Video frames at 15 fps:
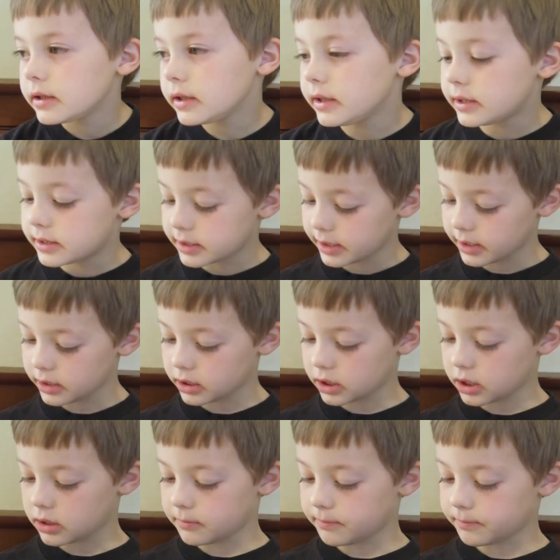he said,
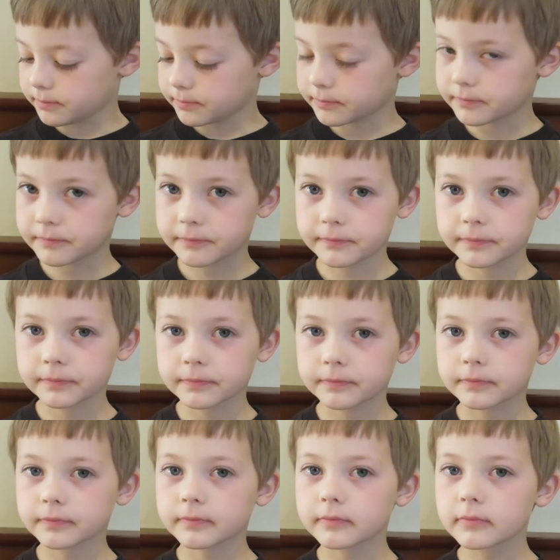um,
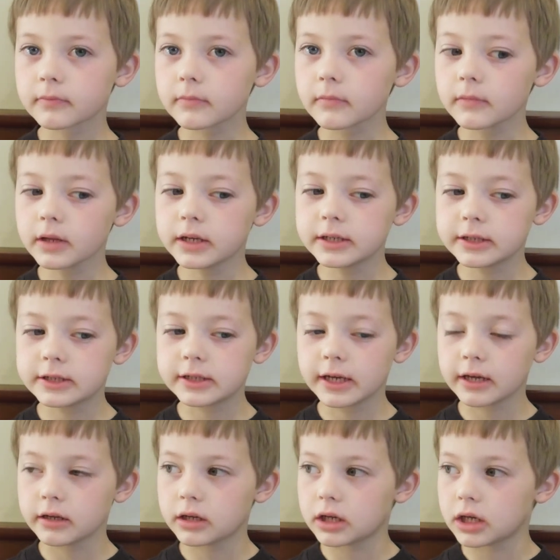he
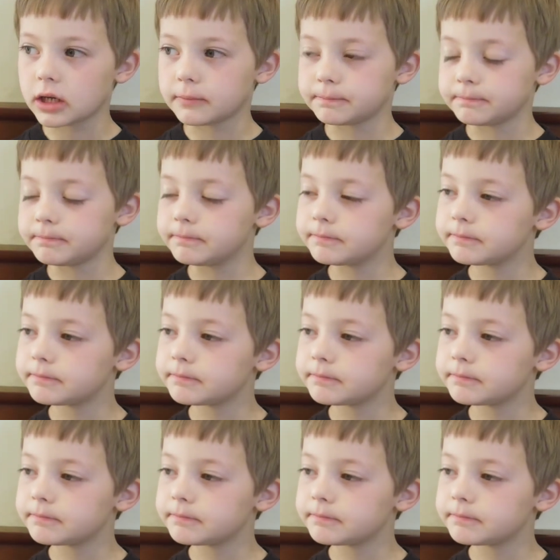said, um,